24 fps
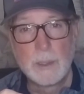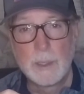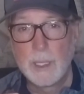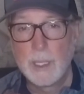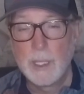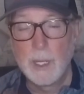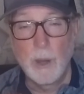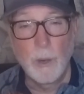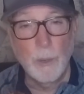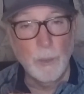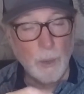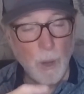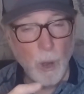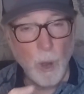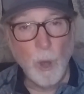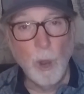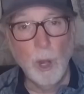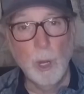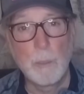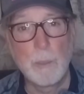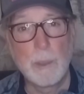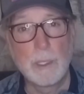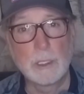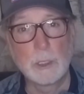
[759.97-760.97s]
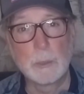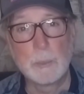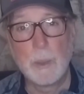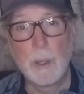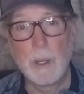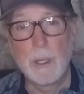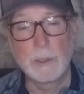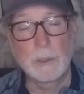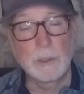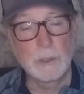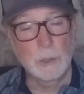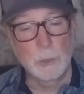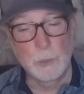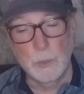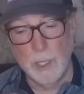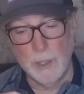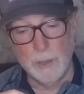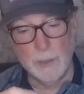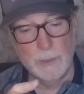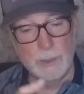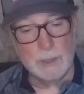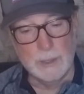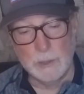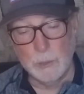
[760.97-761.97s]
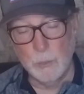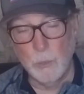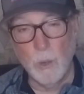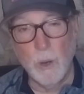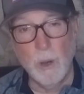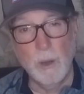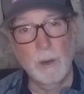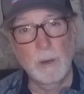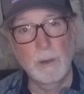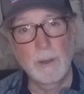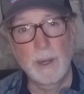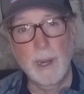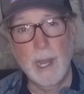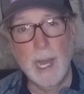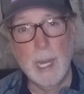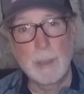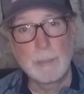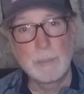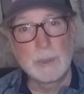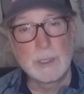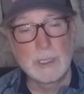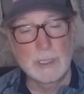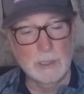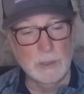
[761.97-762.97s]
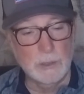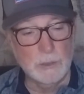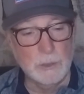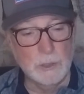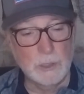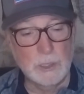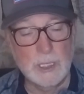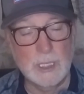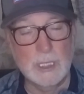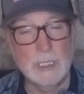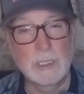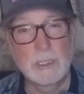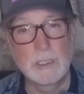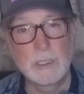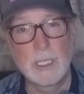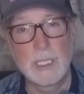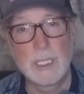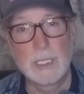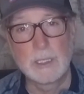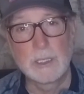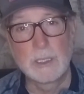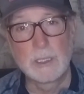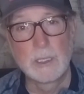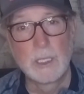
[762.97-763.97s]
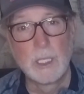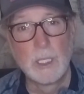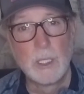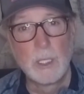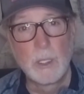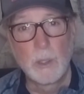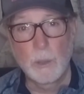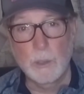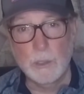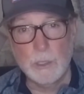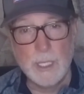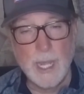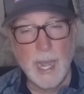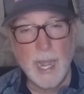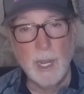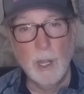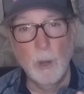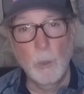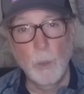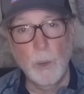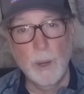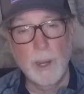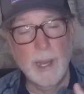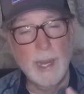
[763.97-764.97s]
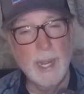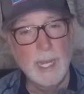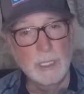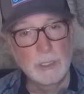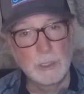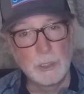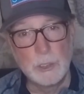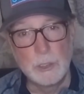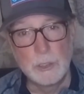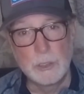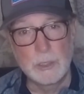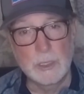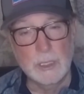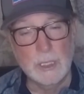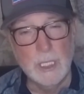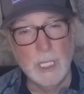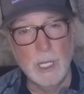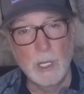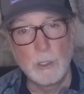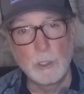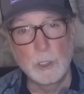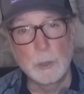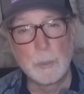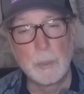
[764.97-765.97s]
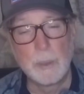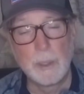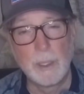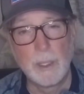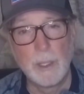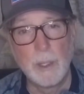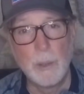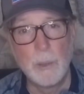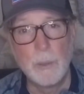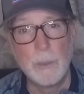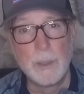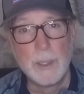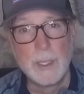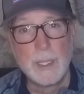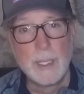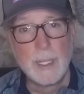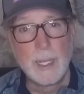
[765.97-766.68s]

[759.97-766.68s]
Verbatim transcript: uh, on all of my sponsors, whether it's Waterland Optics or Sixth Sense or Tackle Warehouse using the codes below.